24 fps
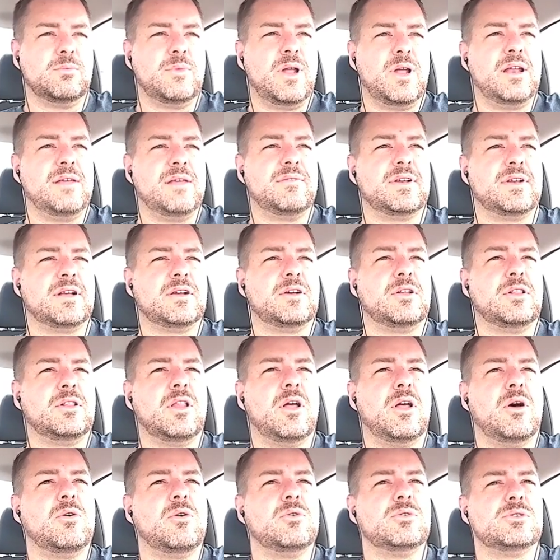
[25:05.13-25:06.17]
So I'm not even
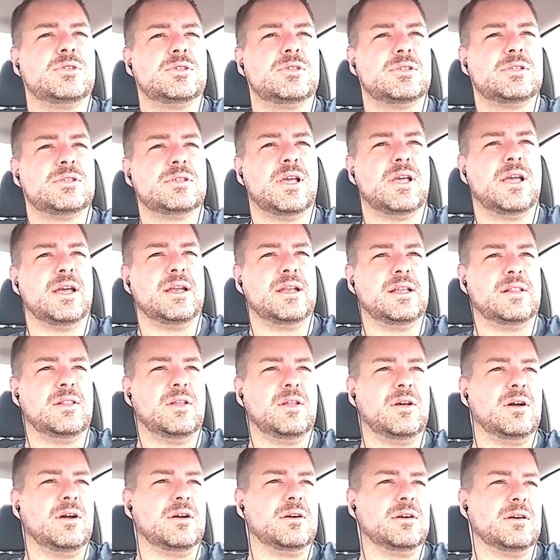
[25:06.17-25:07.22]
close any
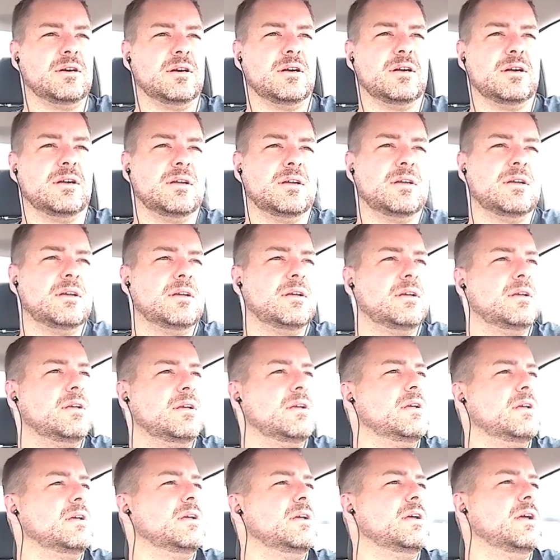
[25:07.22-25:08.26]
longer.
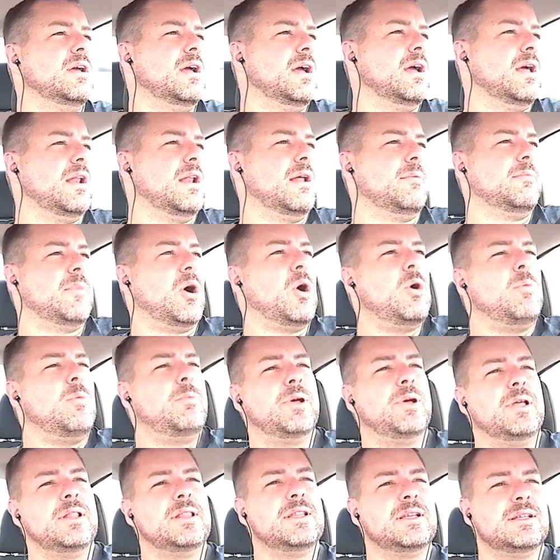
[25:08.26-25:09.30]
And I'm
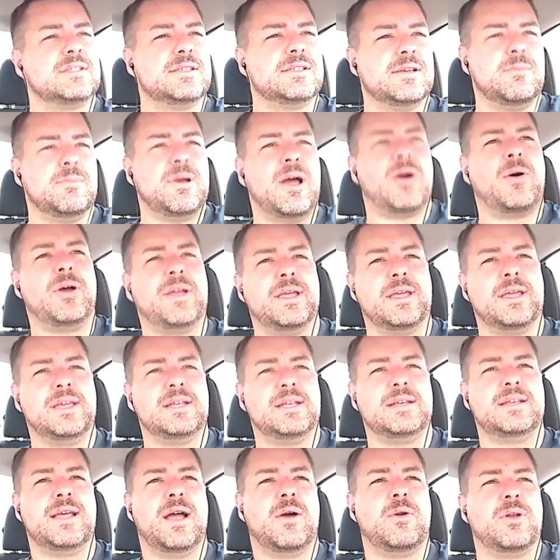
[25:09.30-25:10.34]
hoping that somehow I can
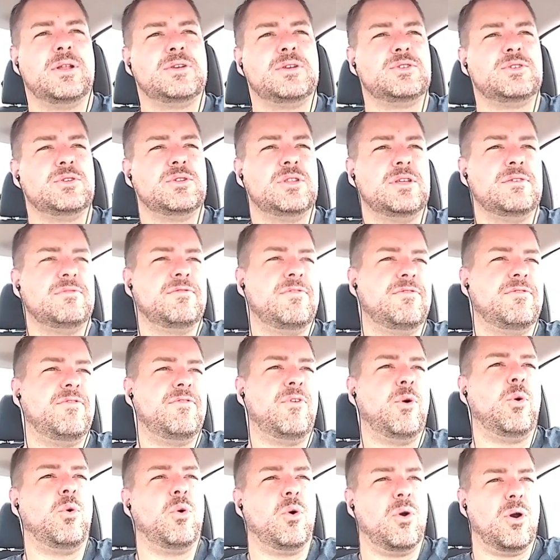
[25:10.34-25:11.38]
get down into the
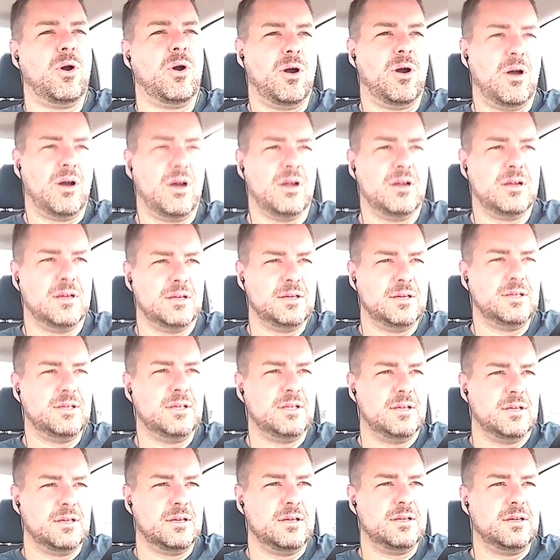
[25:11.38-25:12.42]
4
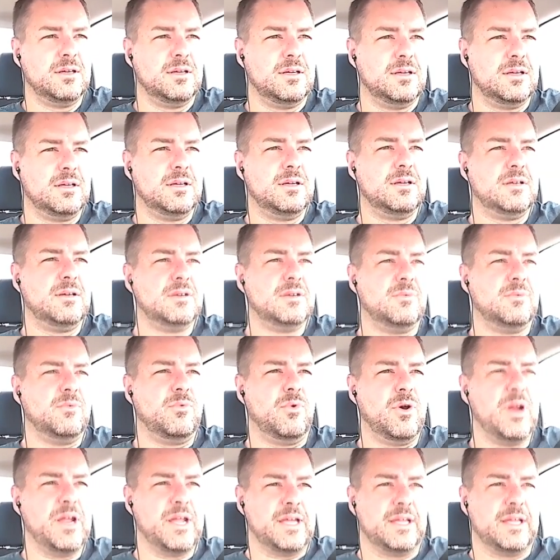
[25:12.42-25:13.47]

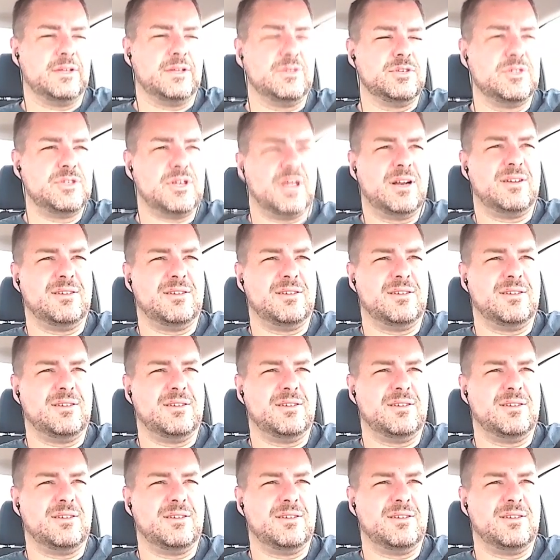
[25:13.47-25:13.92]
range.